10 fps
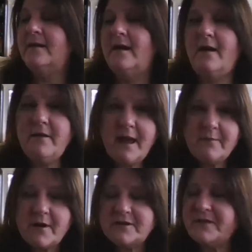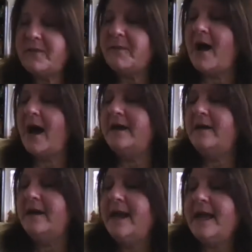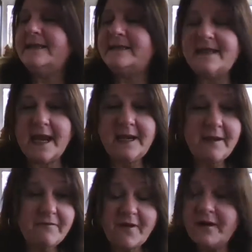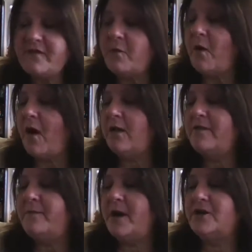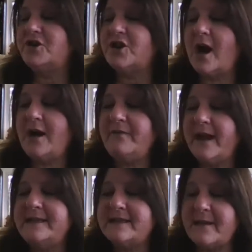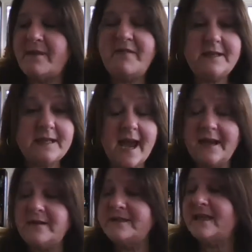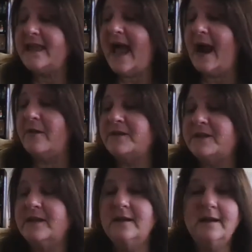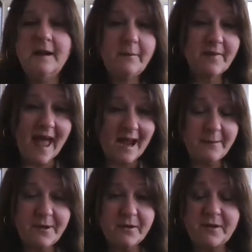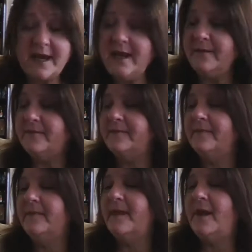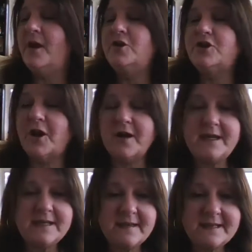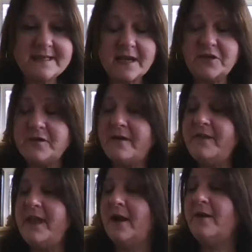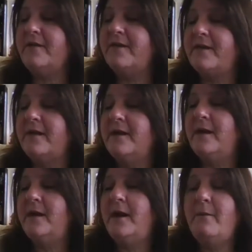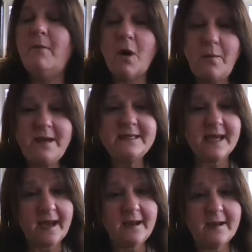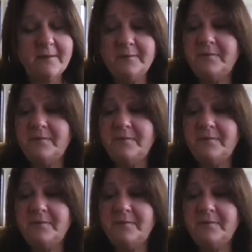"Okay," Brogden replied. Standing in front of the wall of books, John read some of the titles aloud. Black Beauty, Journey to the Center of the Earth, Moby Dick,